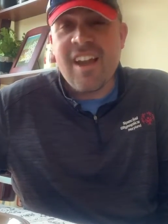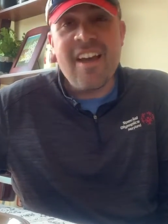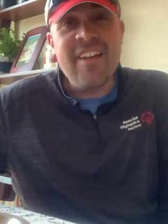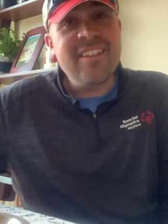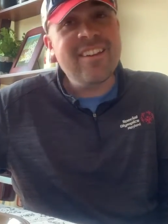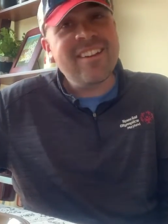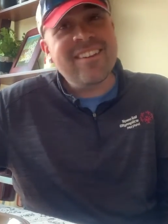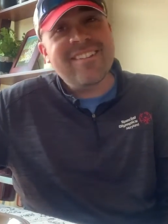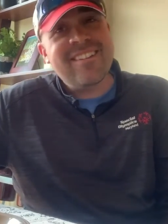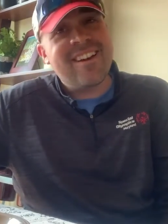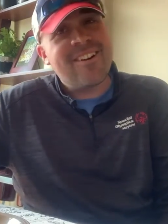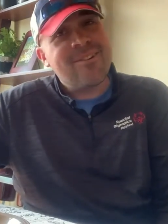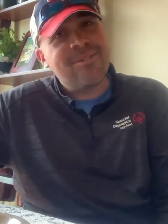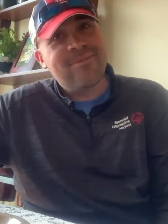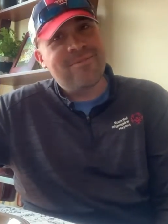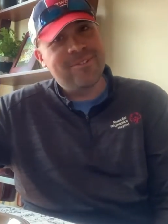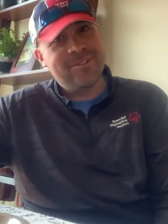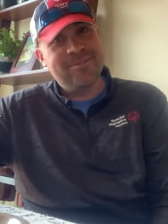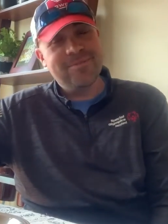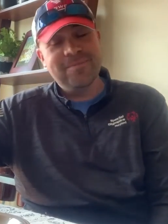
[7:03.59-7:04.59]
think it's a
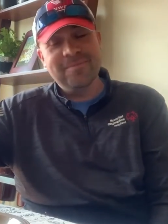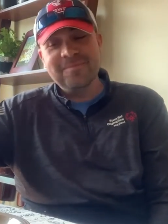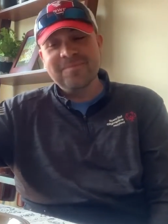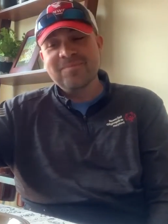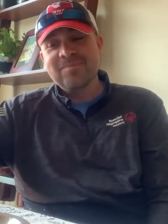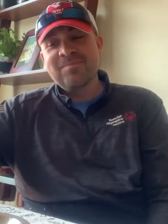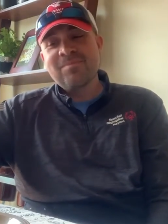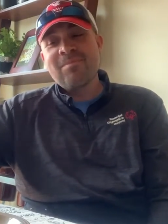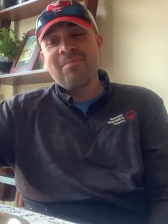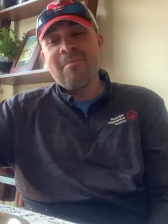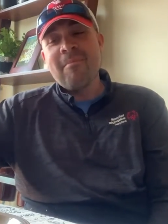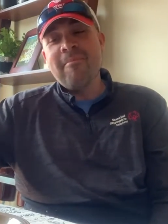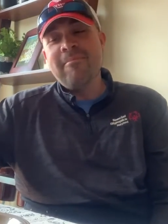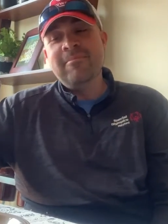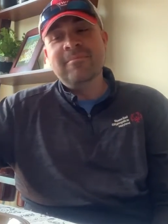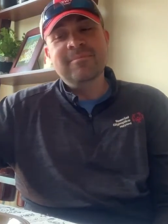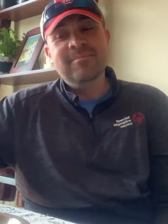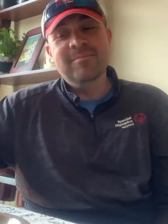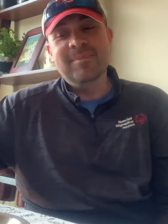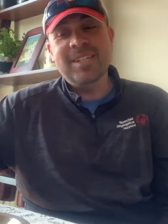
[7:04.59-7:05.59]
health food
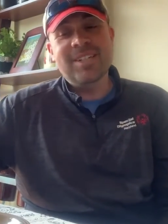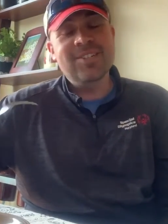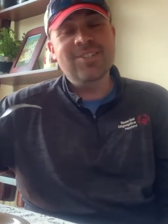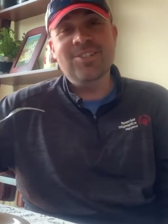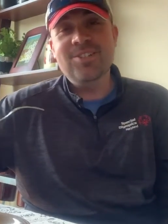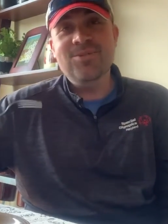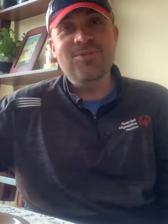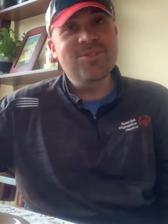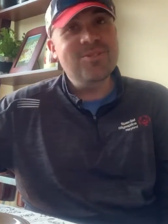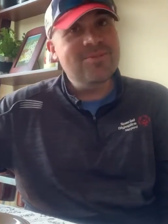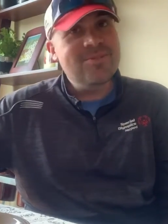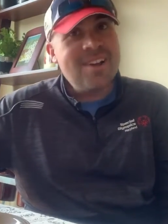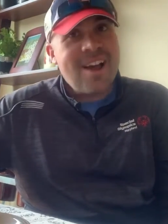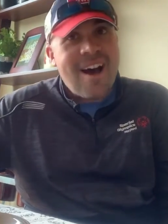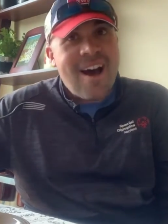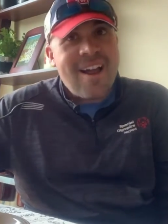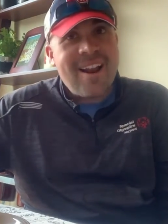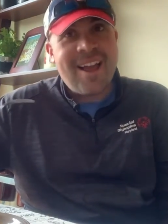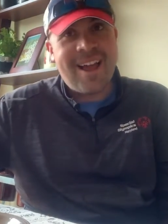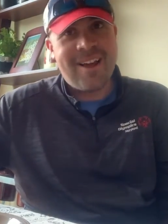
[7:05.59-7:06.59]
because you do
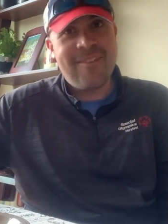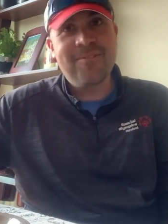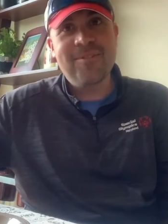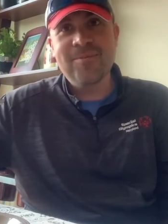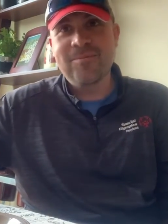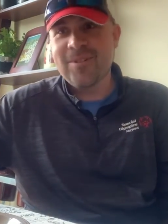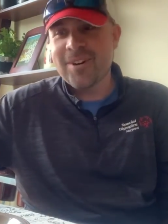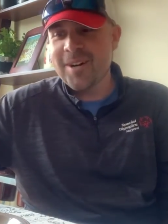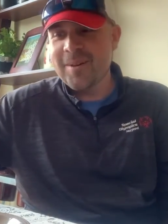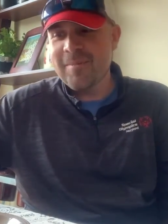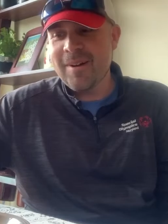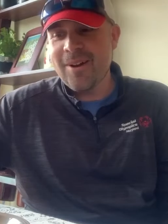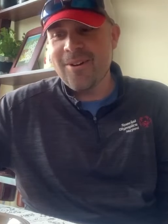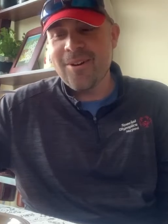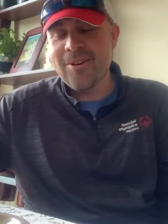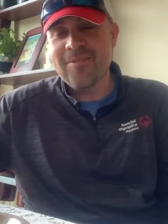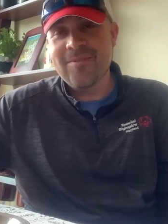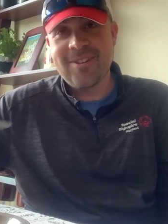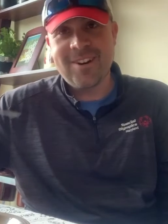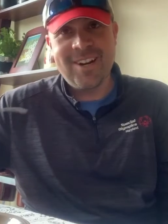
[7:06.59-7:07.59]
not have to worry
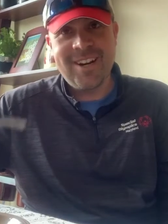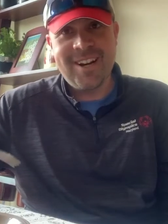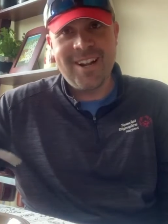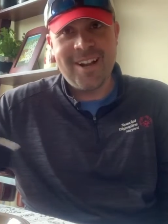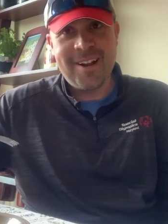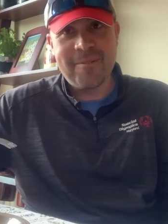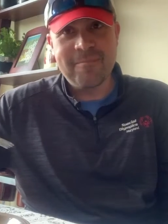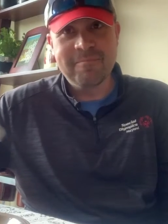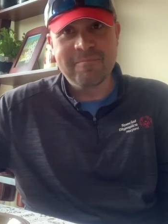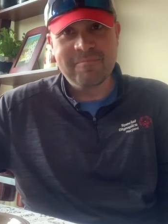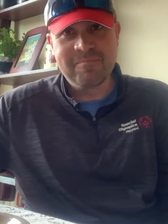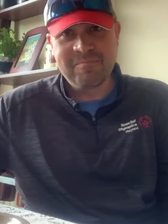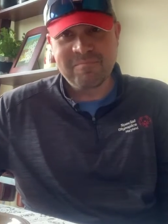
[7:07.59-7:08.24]
about overeating